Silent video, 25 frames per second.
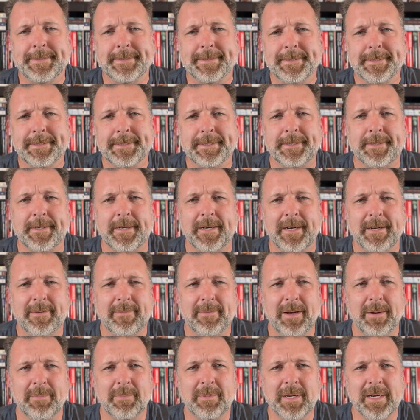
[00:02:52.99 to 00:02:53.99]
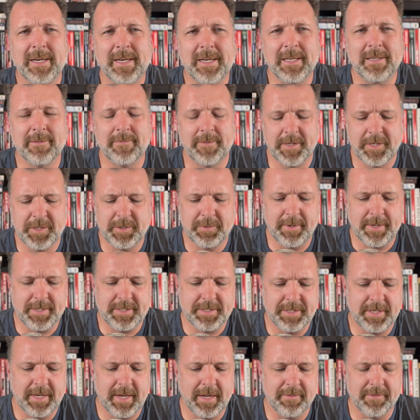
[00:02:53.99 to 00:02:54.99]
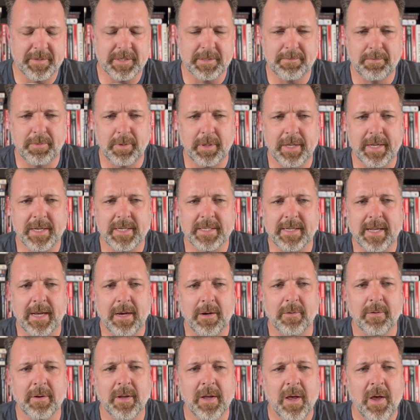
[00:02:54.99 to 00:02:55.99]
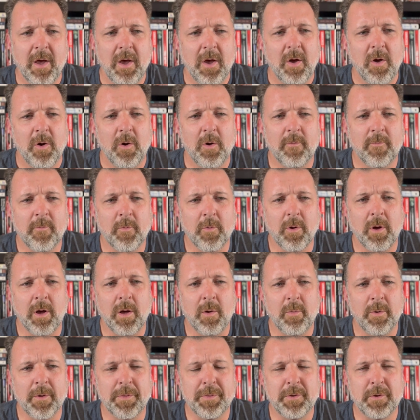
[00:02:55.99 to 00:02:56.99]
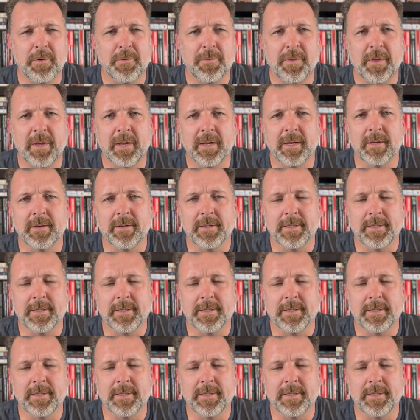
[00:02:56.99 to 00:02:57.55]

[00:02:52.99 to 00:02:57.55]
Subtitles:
So I'm kind of interested how this plays out overall and what they're thinking.